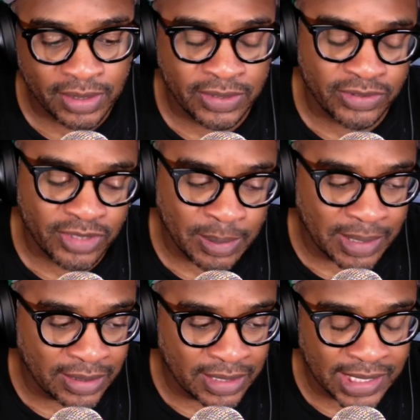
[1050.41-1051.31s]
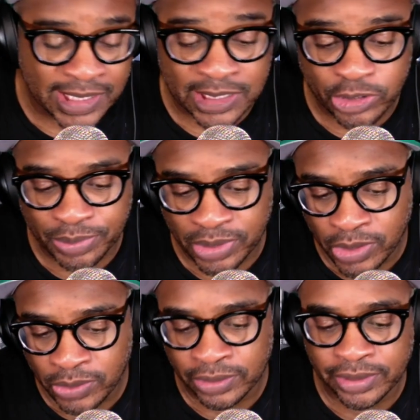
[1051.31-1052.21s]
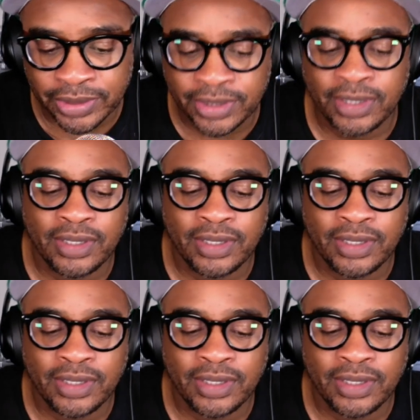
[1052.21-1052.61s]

There's some that think he's a little bit older,